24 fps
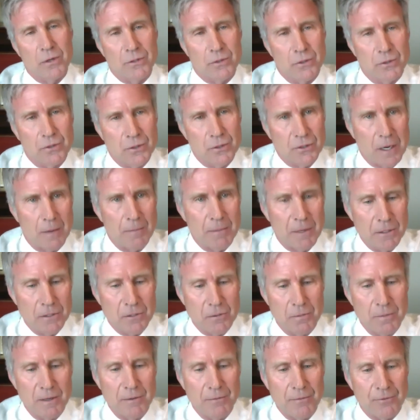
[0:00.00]
that are just coming to
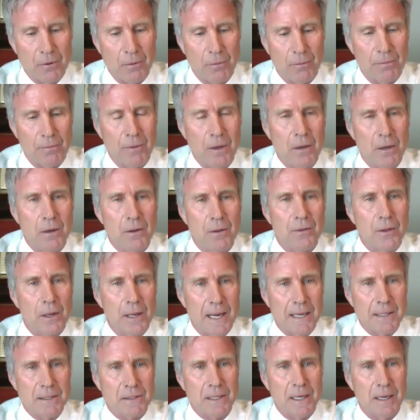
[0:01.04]
me from the
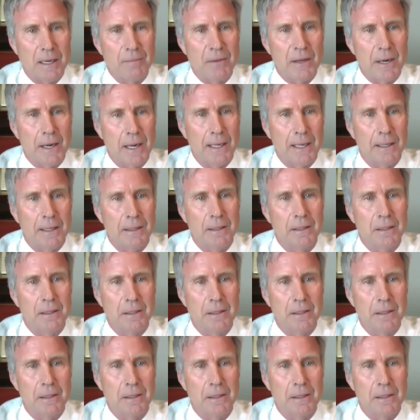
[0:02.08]
last time that I